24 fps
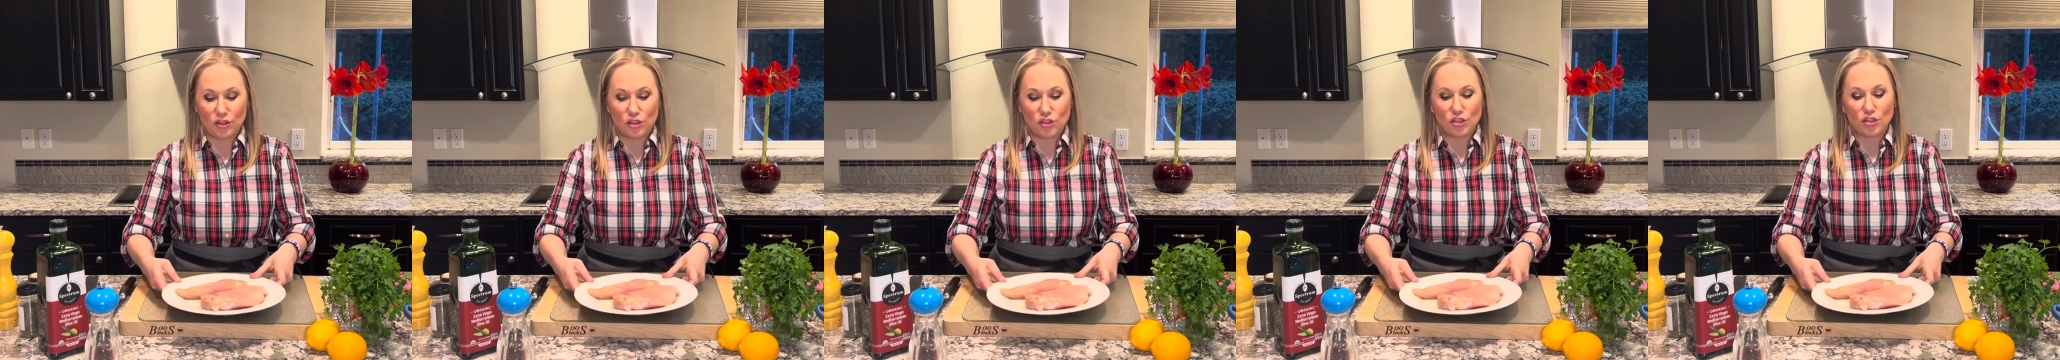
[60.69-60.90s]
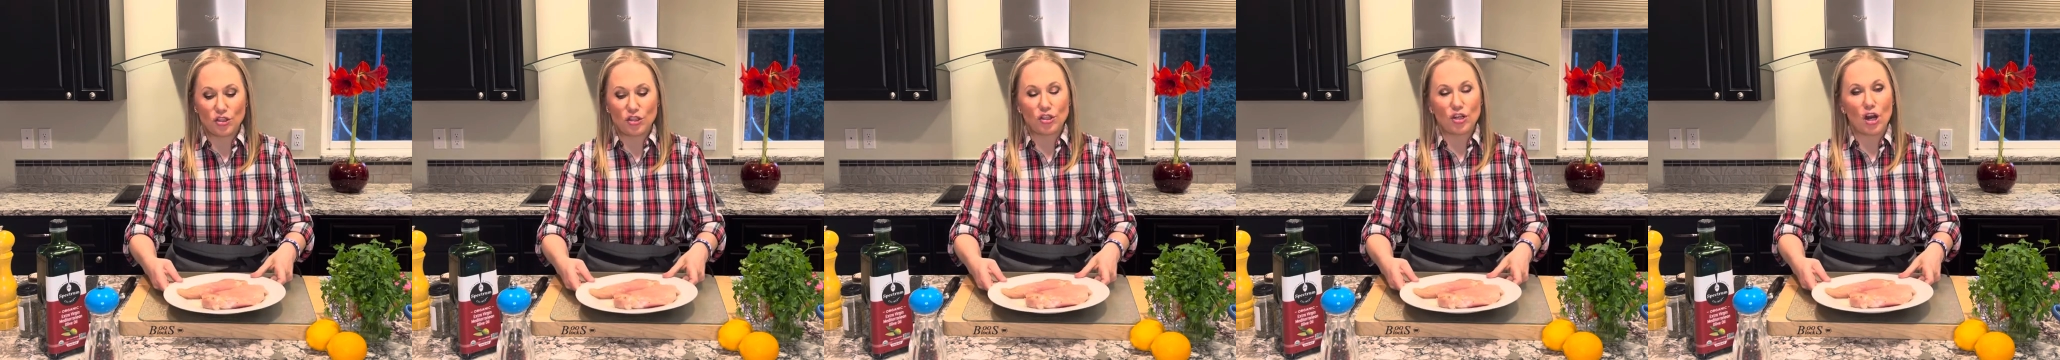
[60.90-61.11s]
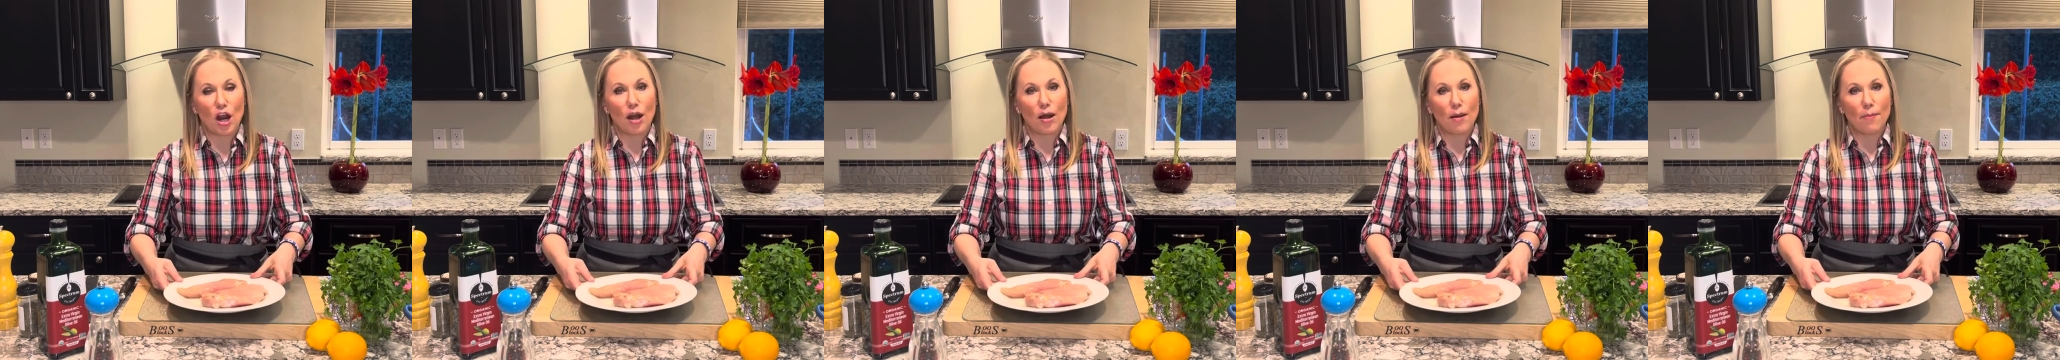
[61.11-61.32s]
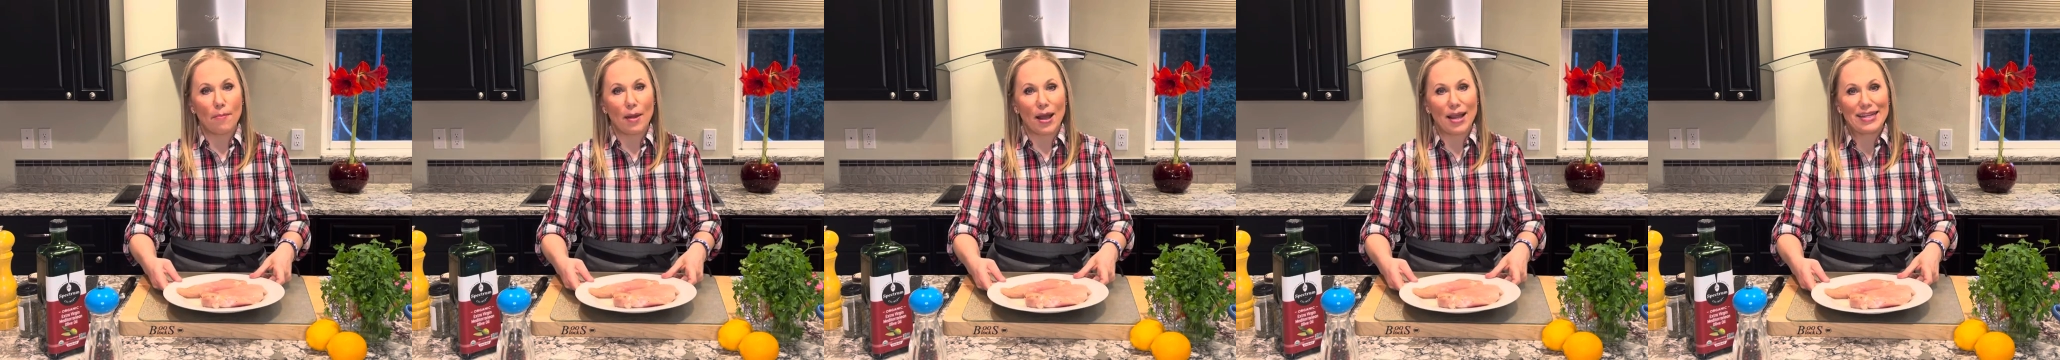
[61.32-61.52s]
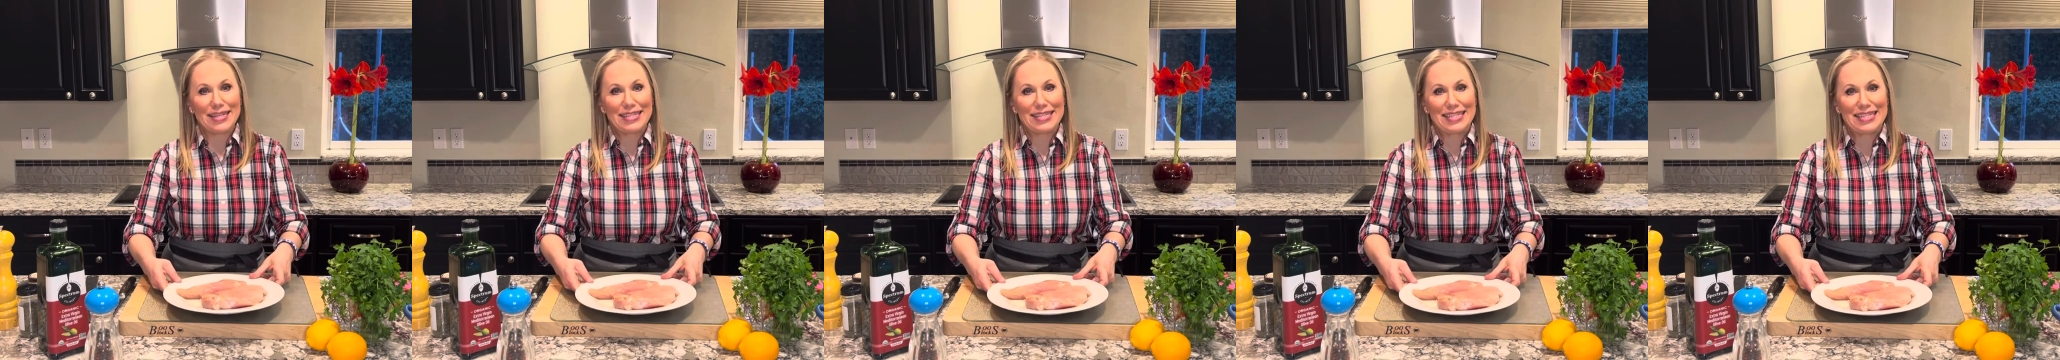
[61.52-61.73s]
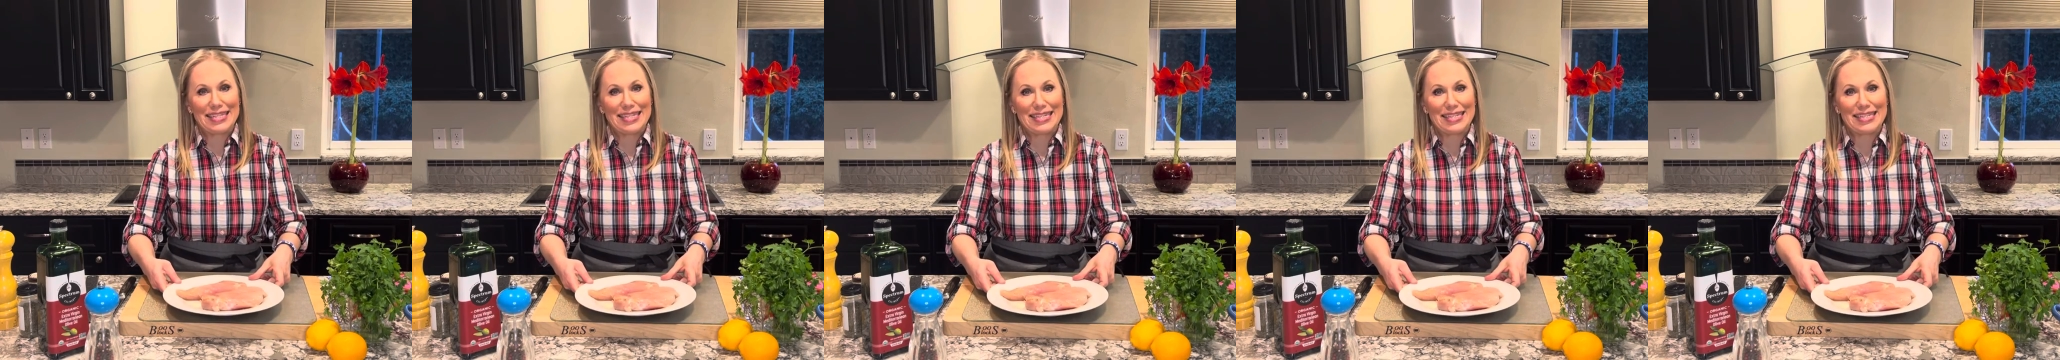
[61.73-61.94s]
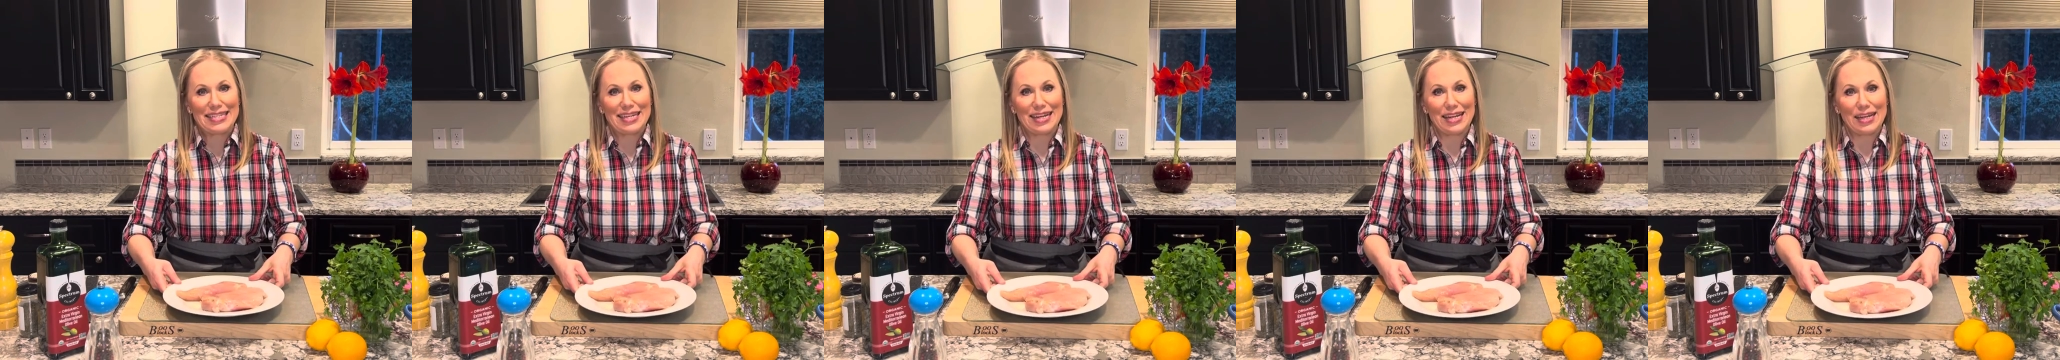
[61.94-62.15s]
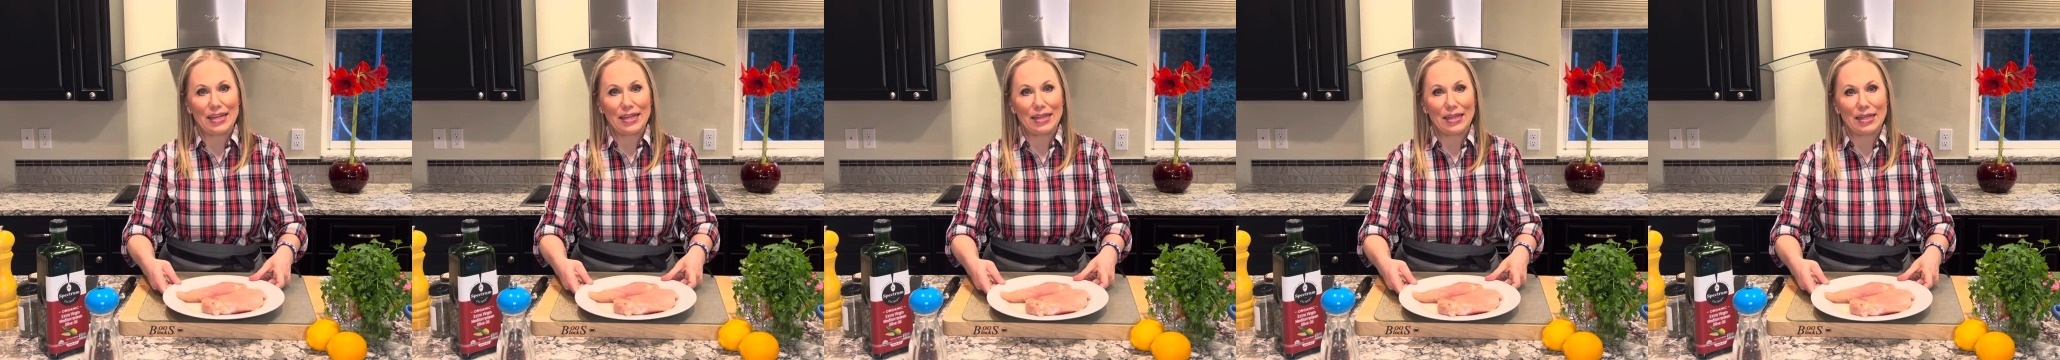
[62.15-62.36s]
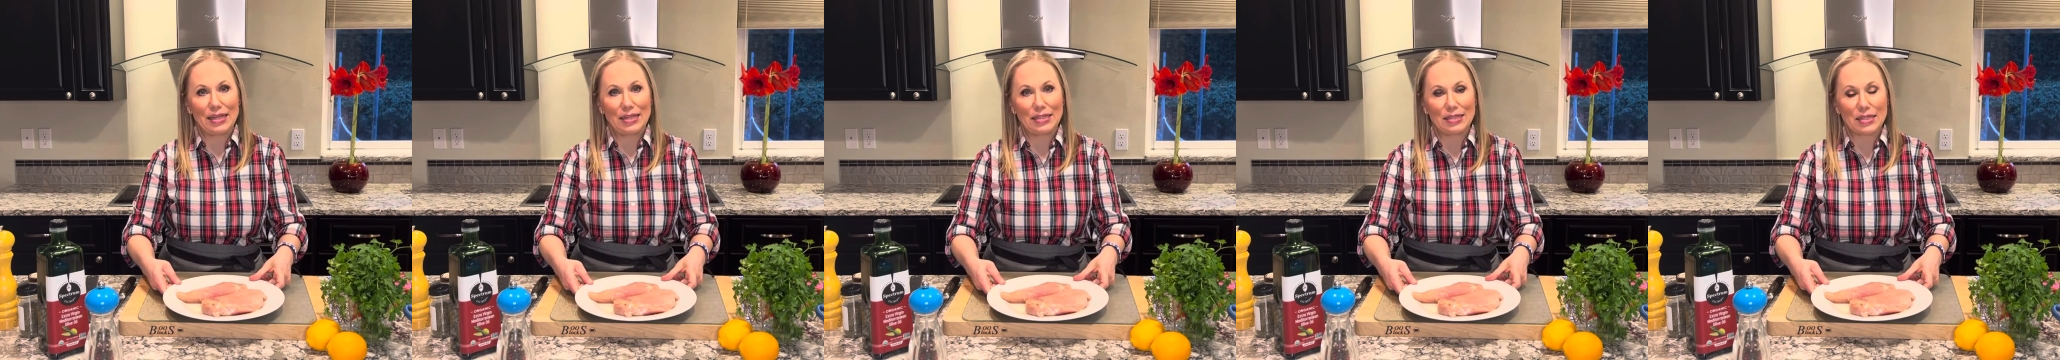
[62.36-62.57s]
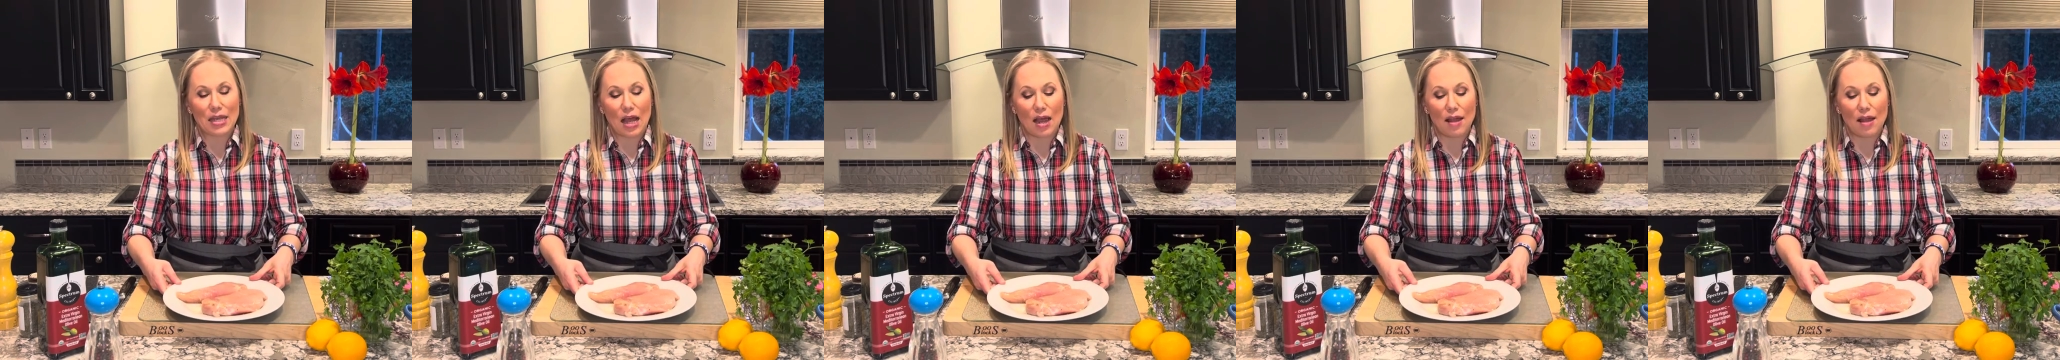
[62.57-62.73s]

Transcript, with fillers: start by seasoning these.